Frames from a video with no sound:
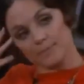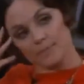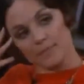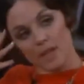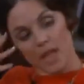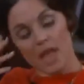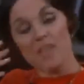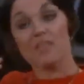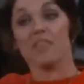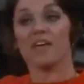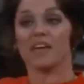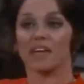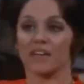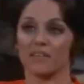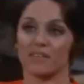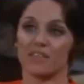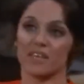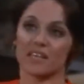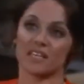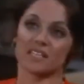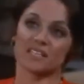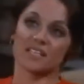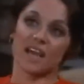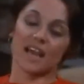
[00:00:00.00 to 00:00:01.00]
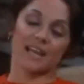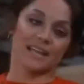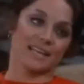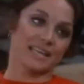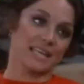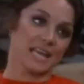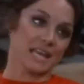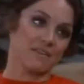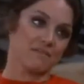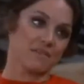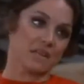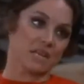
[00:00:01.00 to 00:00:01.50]
Think of the exciting
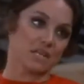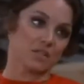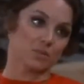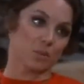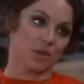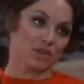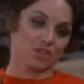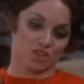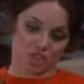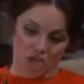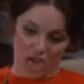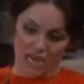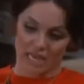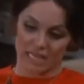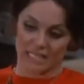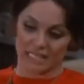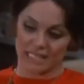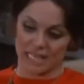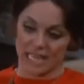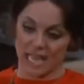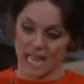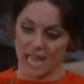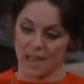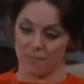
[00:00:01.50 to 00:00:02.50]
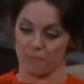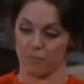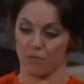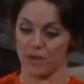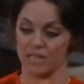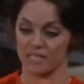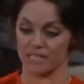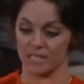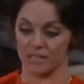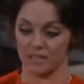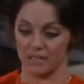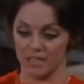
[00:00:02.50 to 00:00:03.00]
evenings where Chuck is there
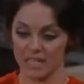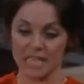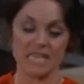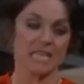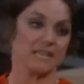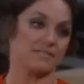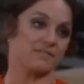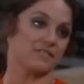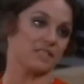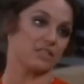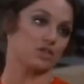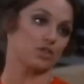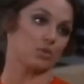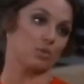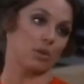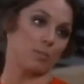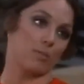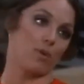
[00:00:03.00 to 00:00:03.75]
pressing leaves into a book.